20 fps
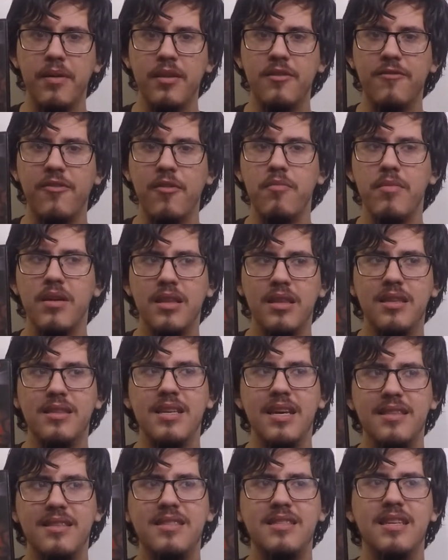But for me,
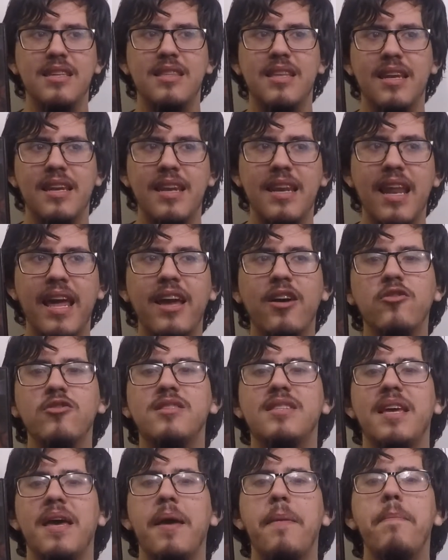the death scene that
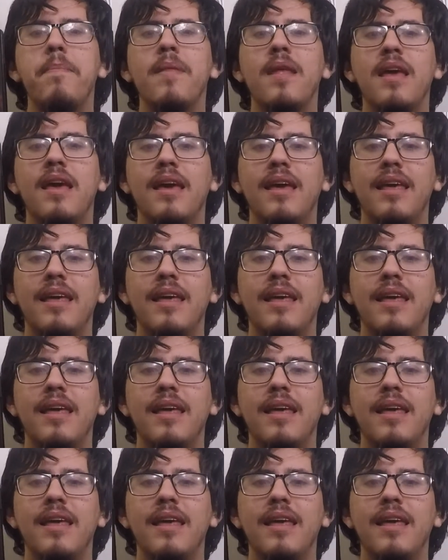nails it